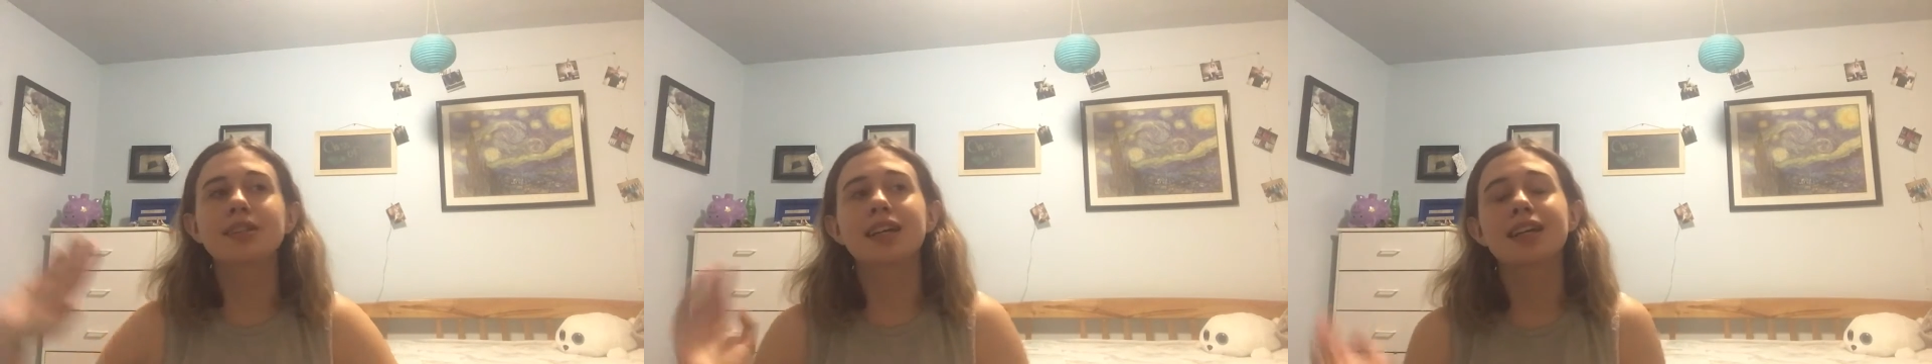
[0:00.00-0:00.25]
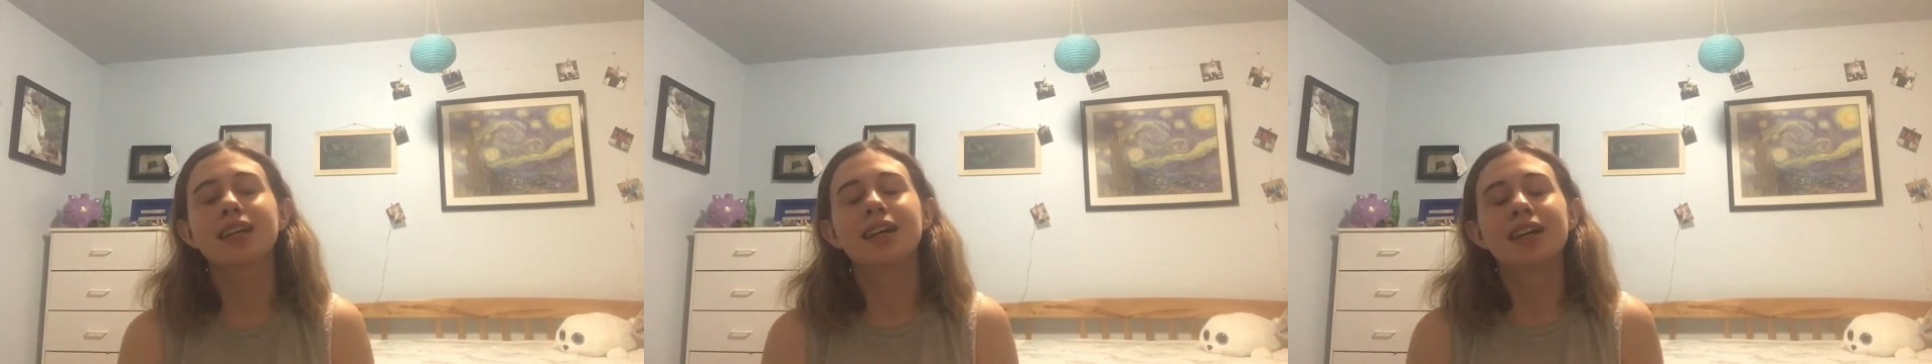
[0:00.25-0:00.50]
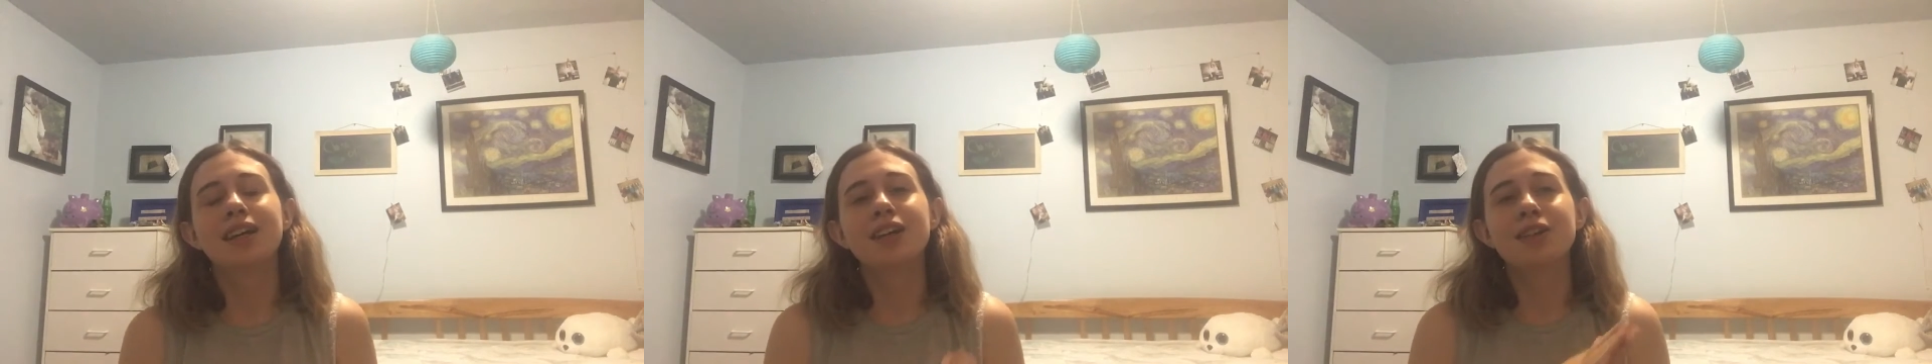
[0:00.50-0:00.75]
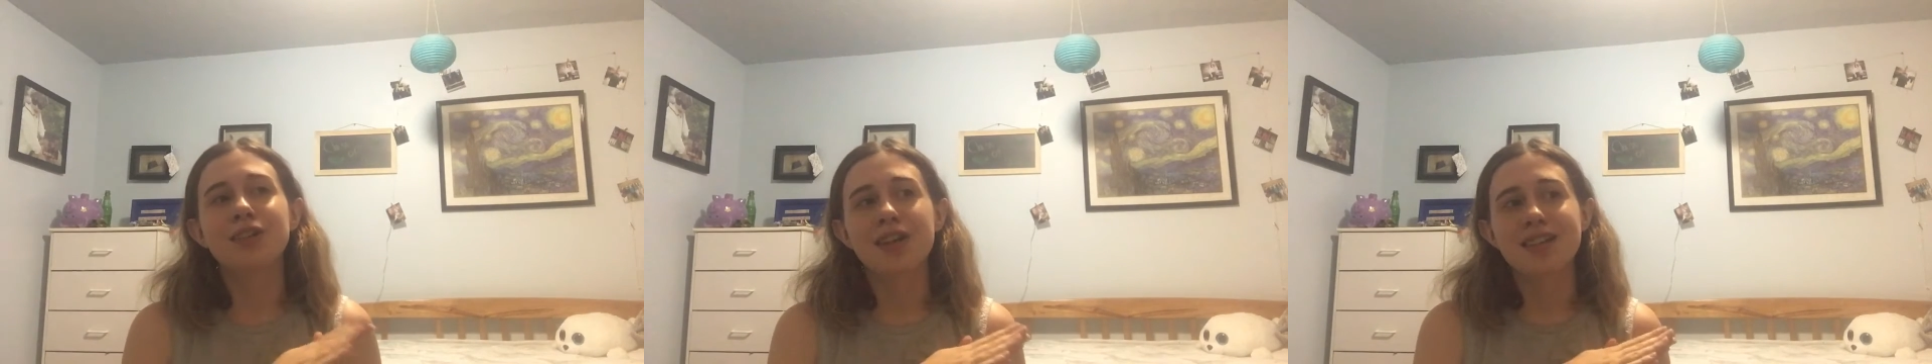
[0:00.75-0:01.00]
Like,
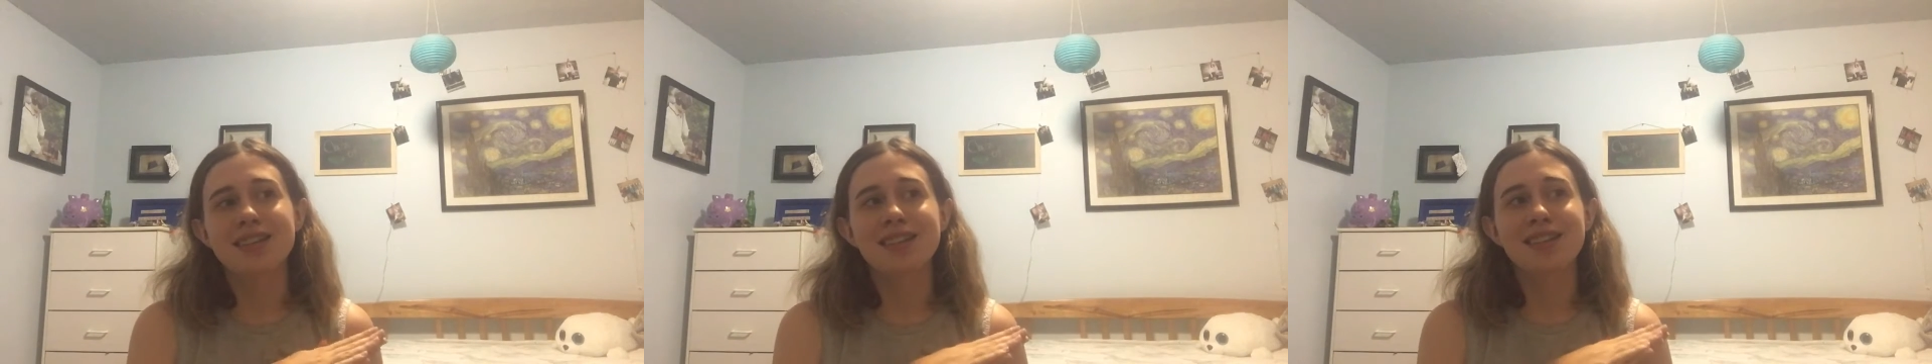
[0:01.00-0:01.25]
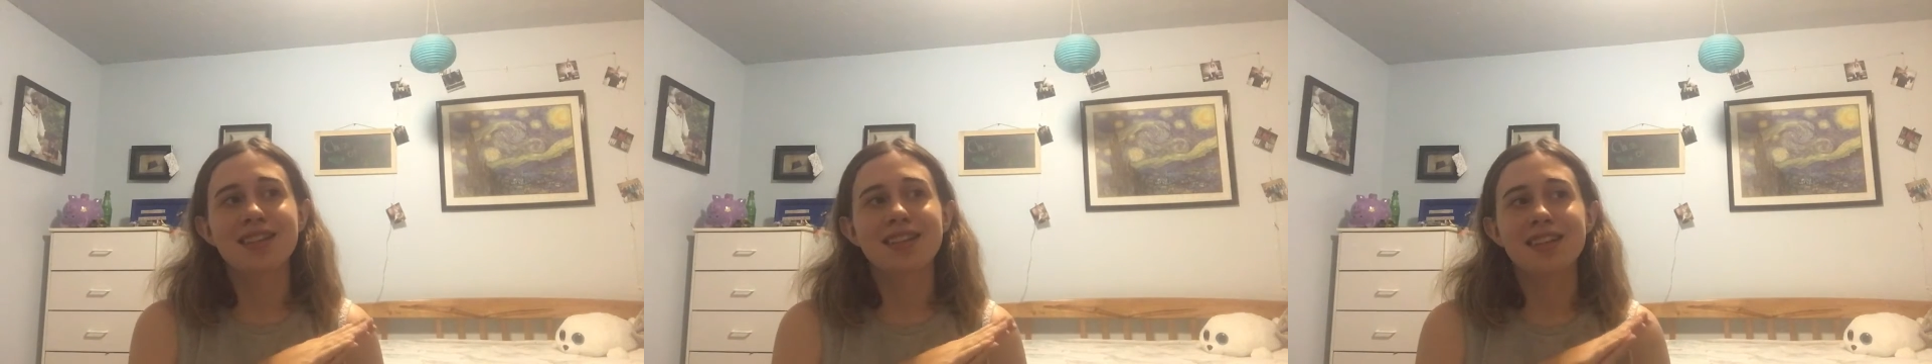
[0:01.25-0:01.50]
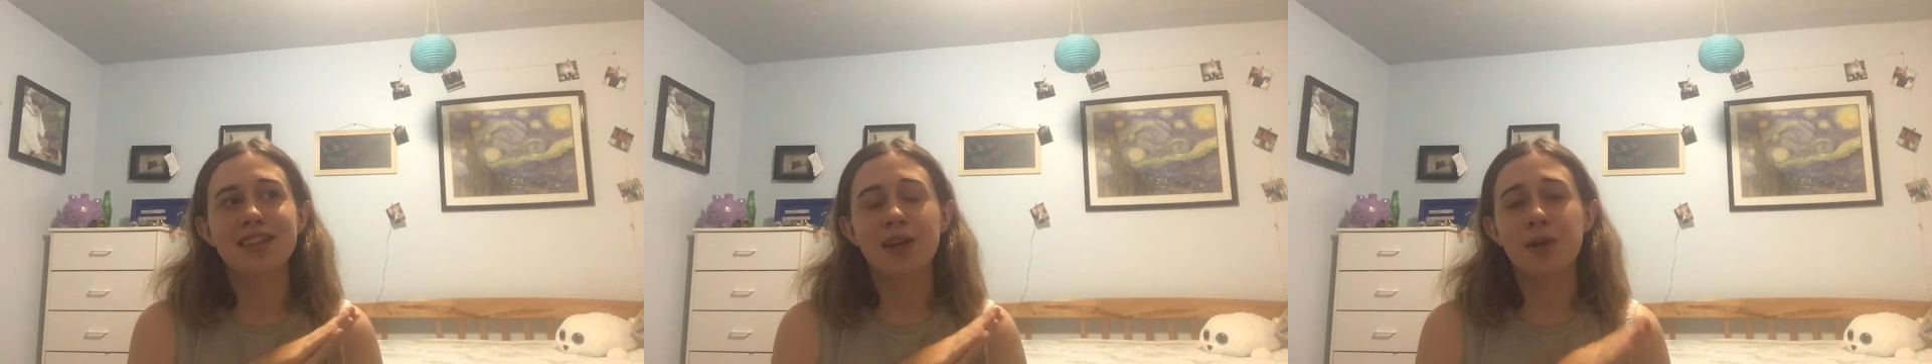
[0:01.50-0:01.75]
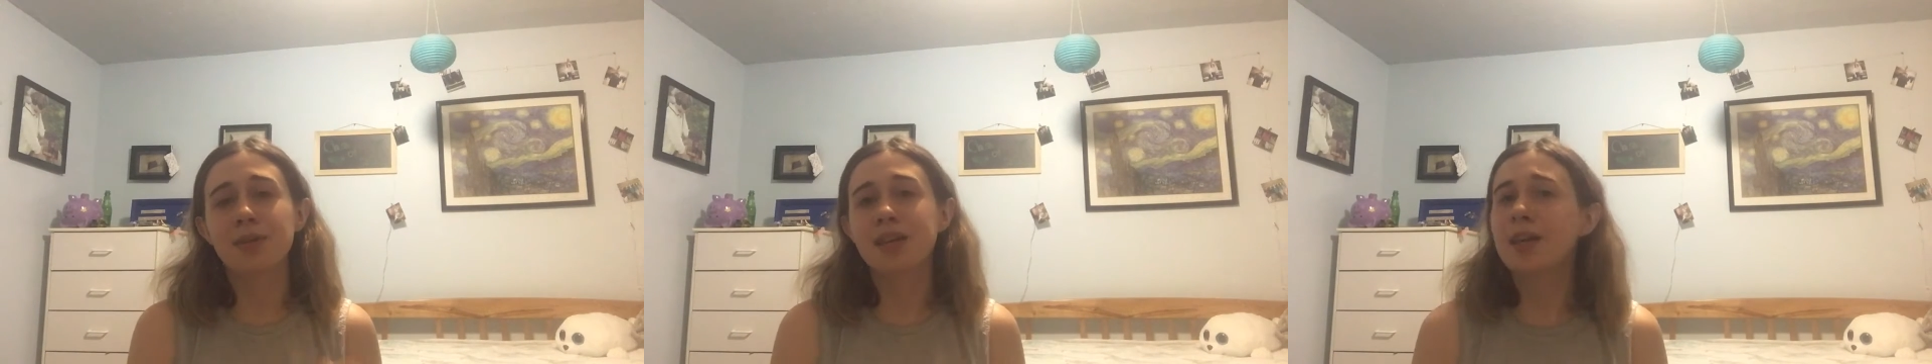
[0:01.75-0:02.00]
just
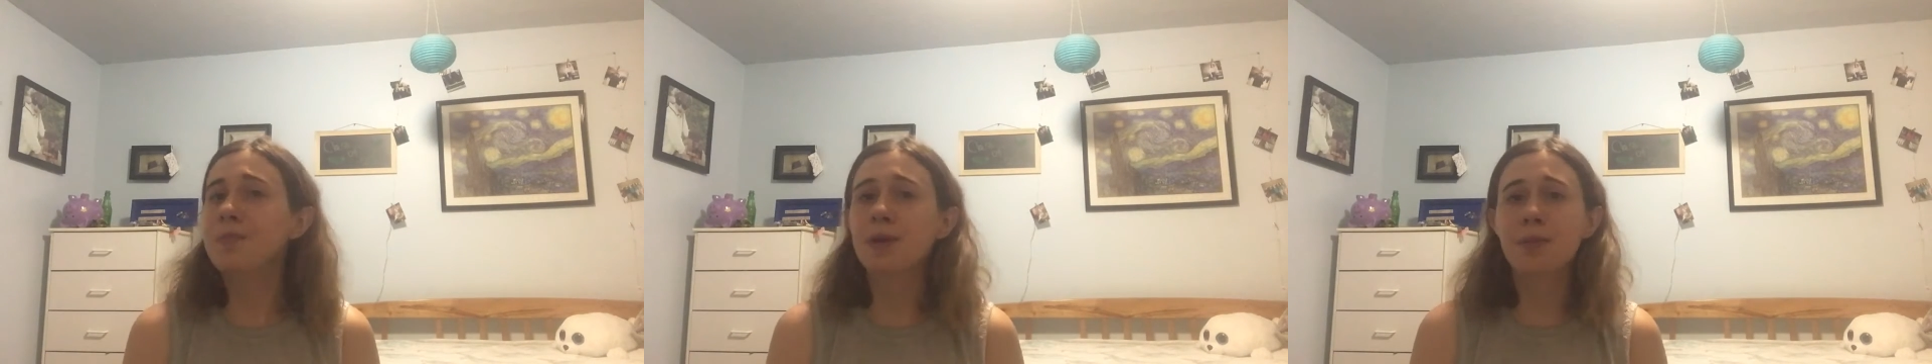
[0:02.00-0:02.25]
keep